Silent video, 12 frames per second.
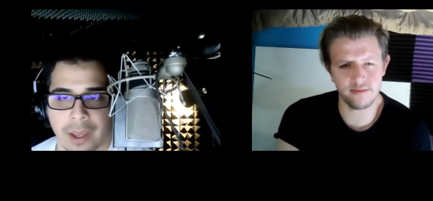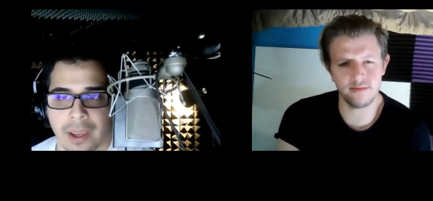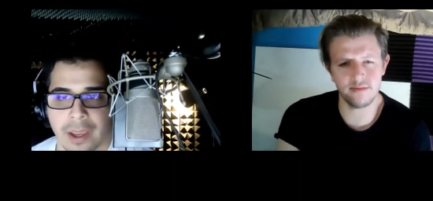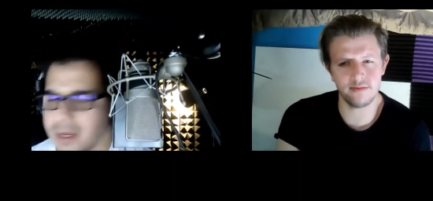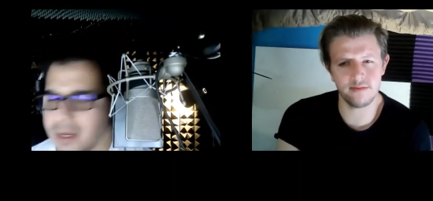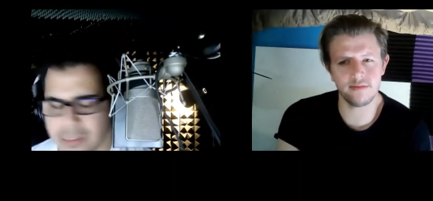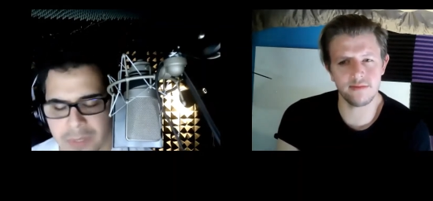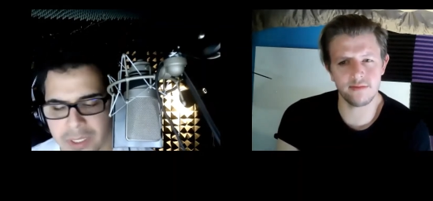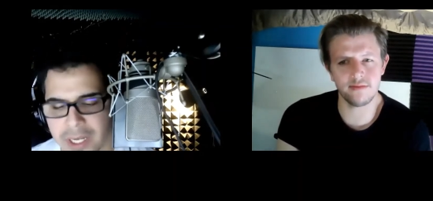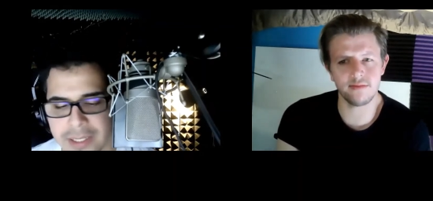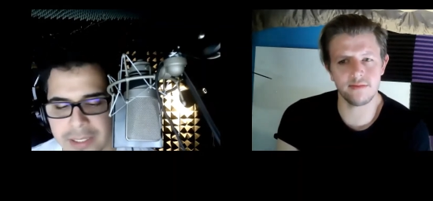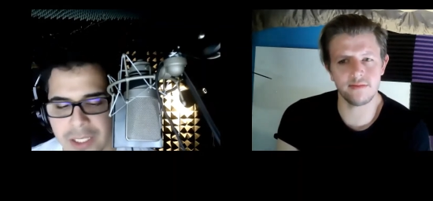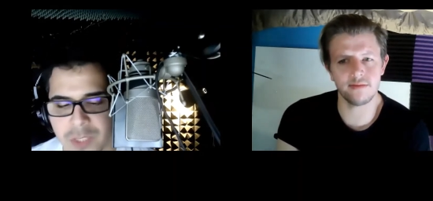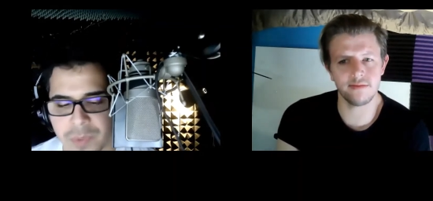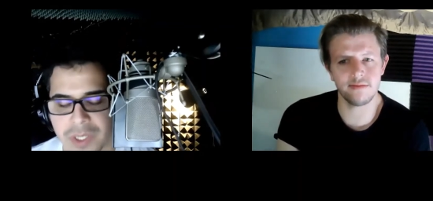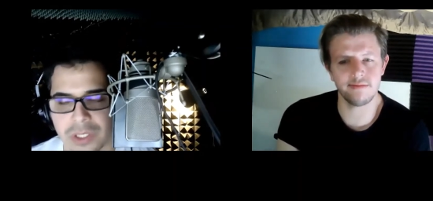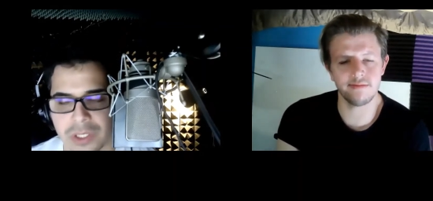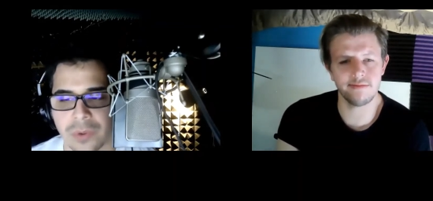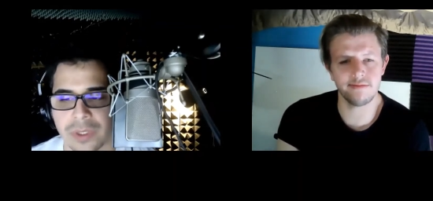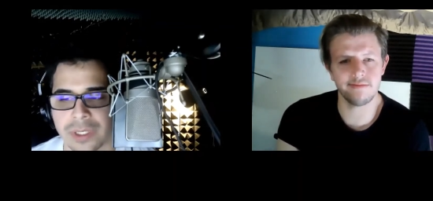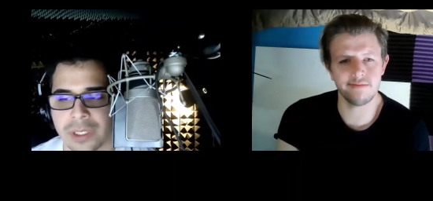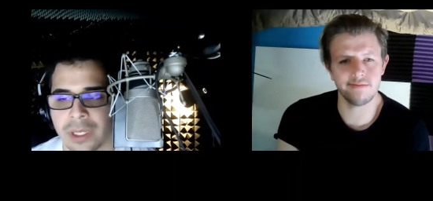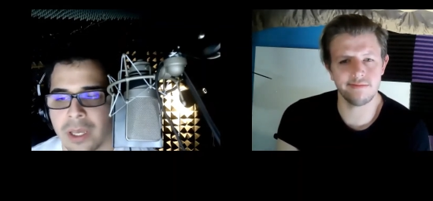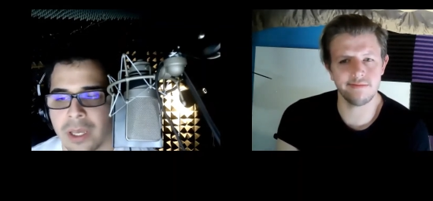Speaker 1: And it's something that I teach my students
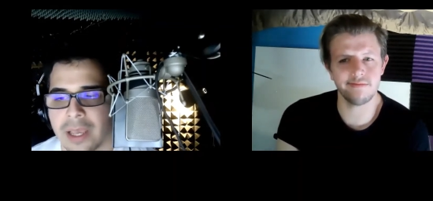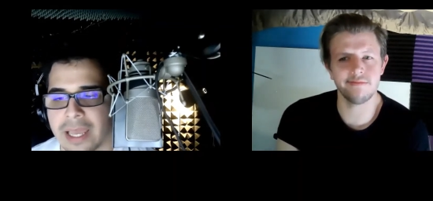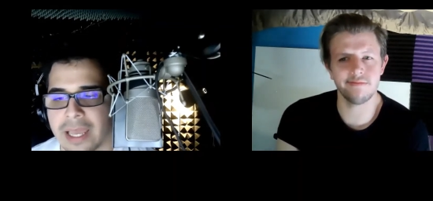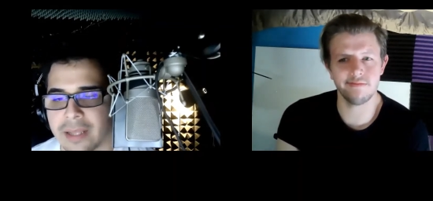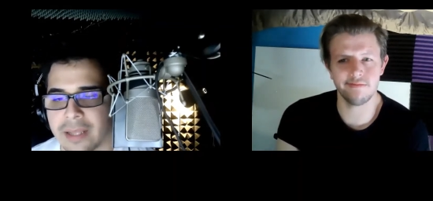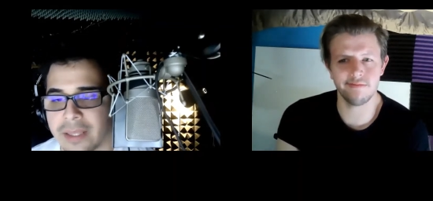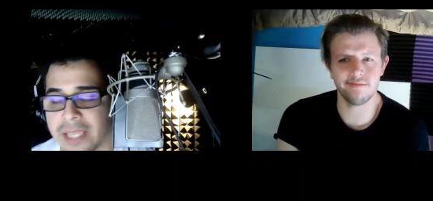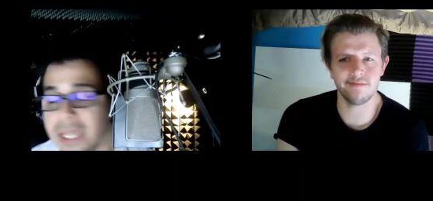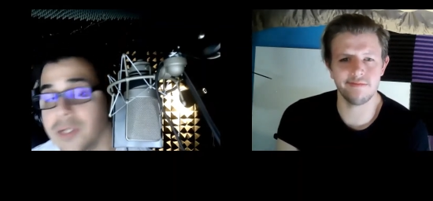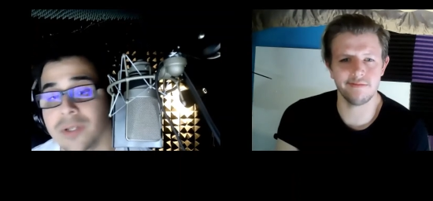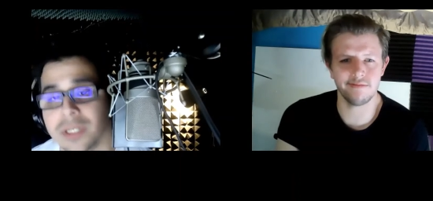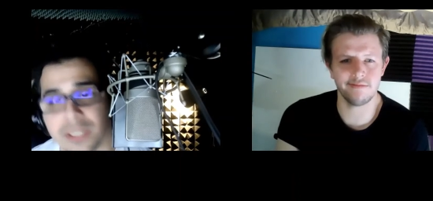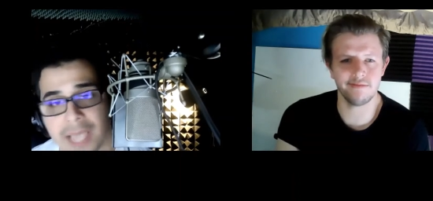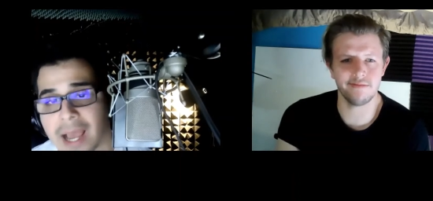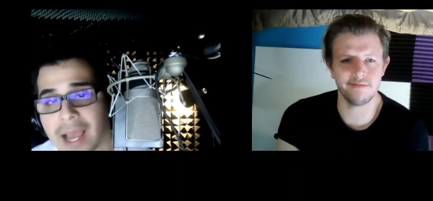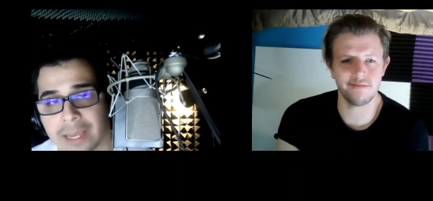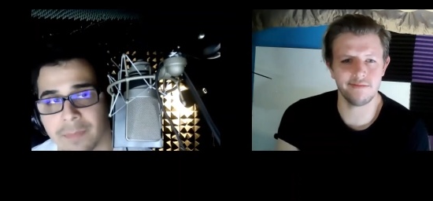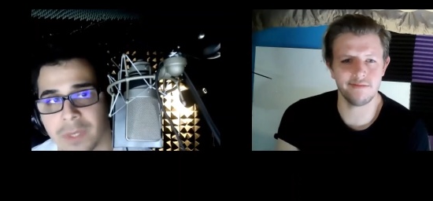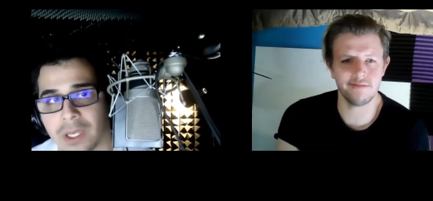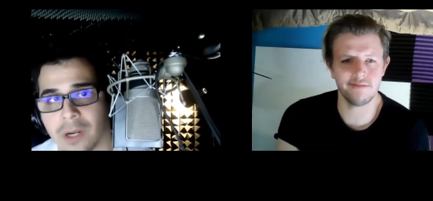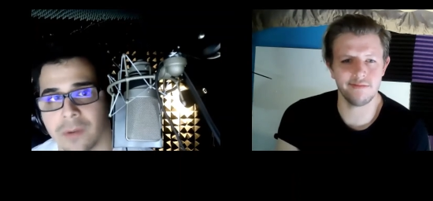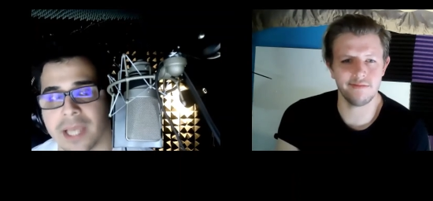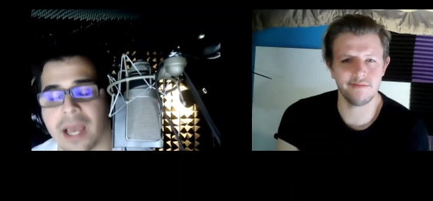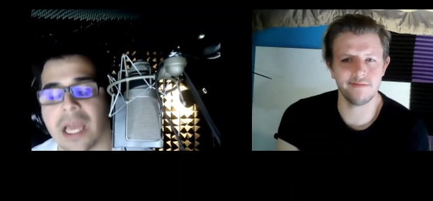and and the answer is time you know
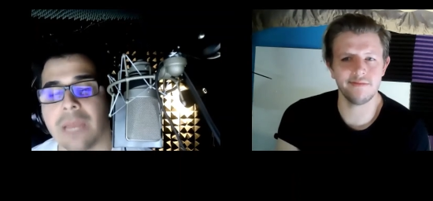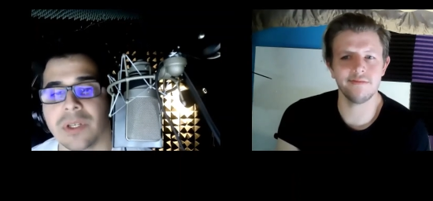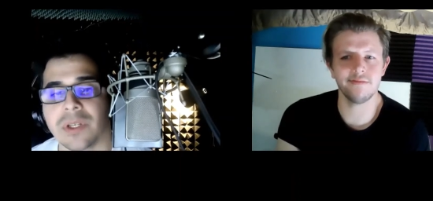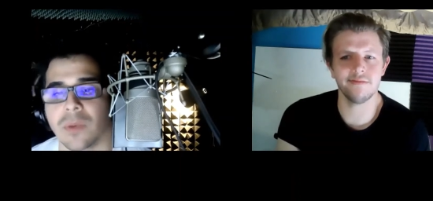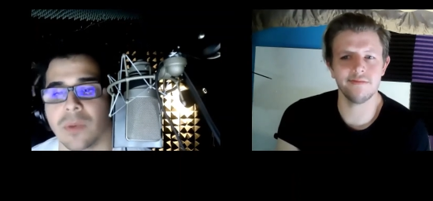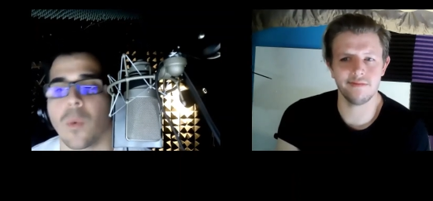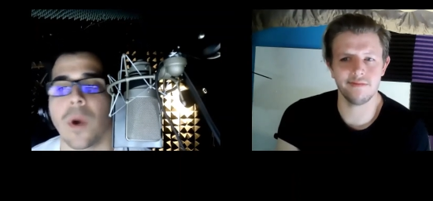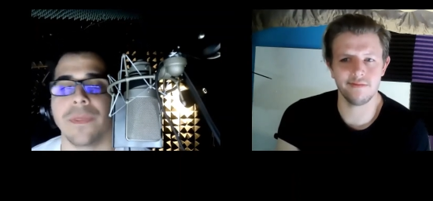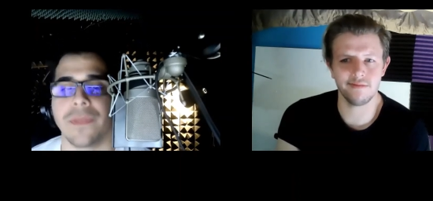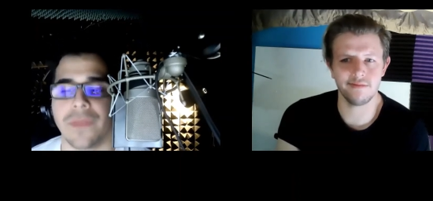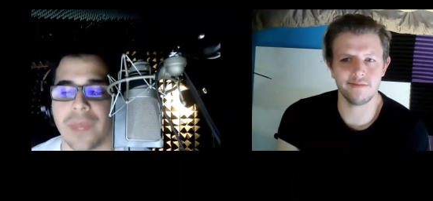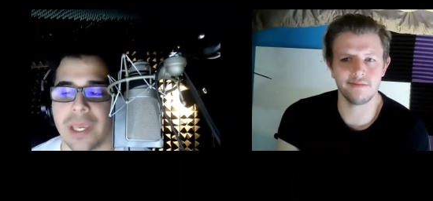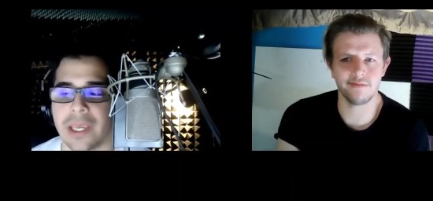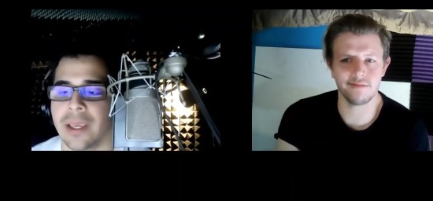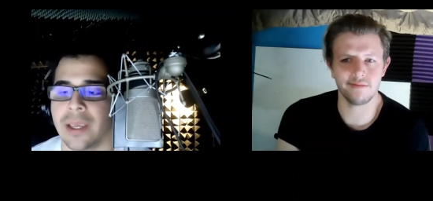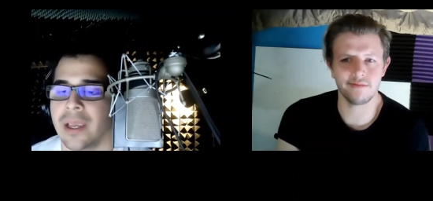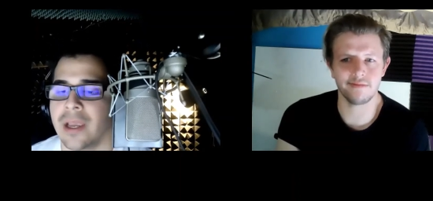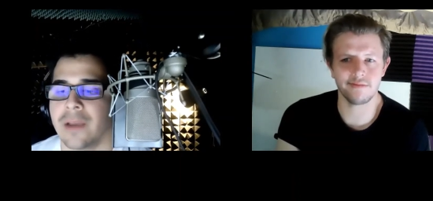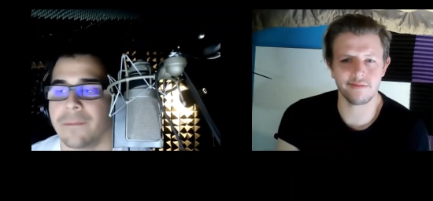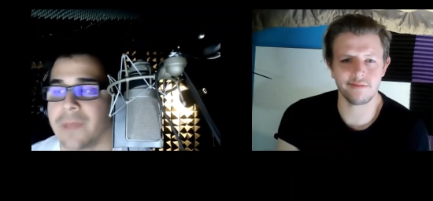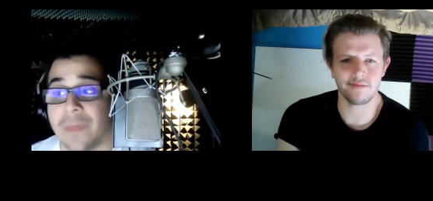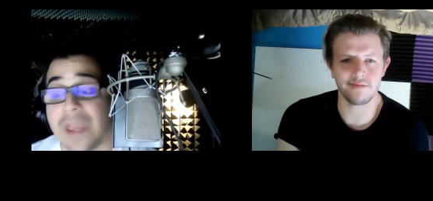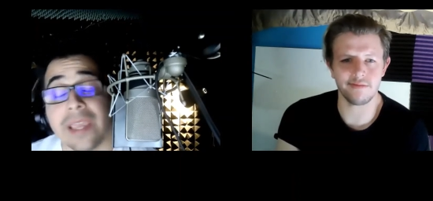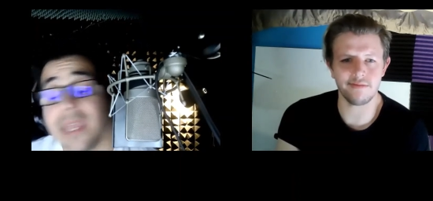time is the one thing that
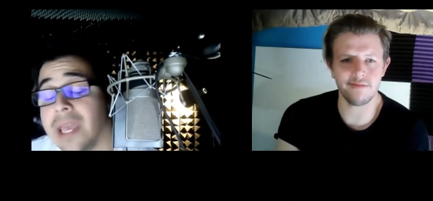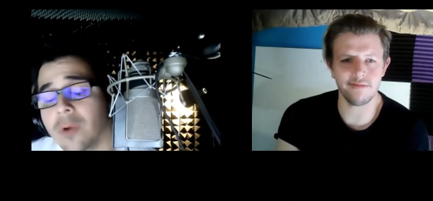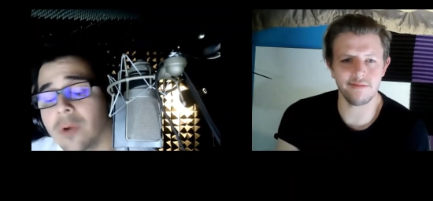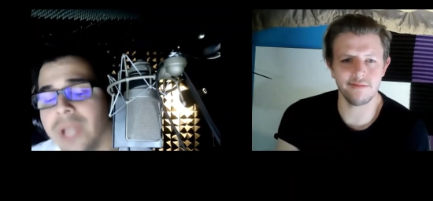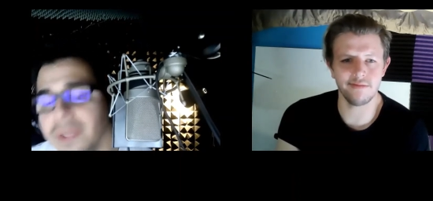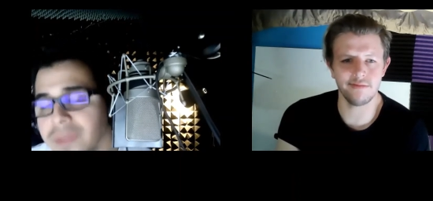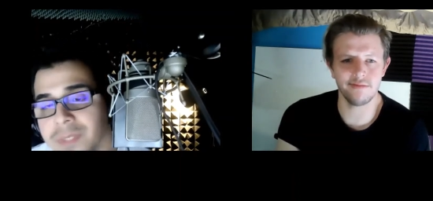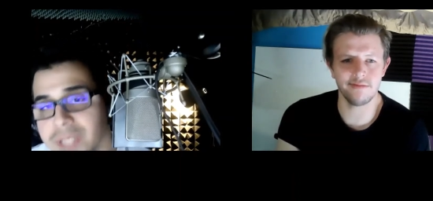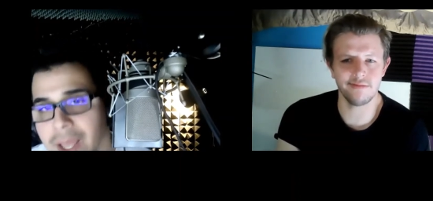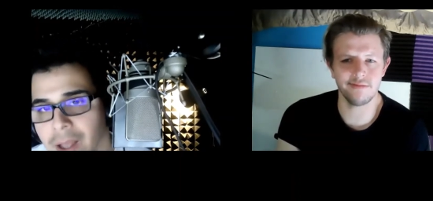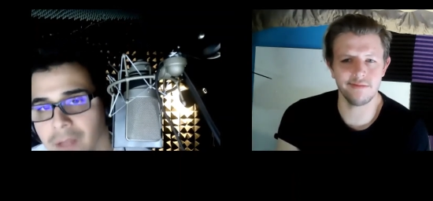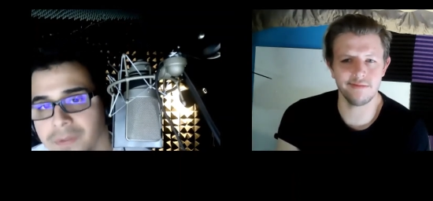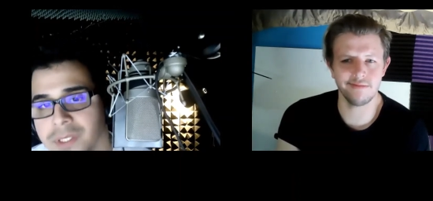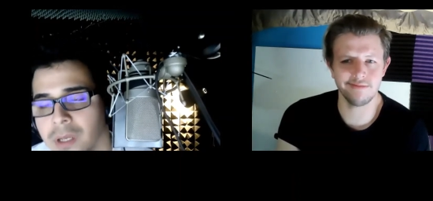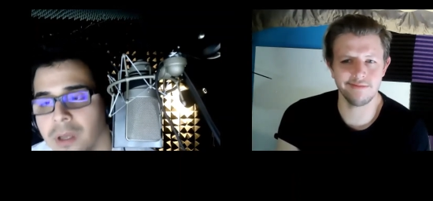they can't create themselves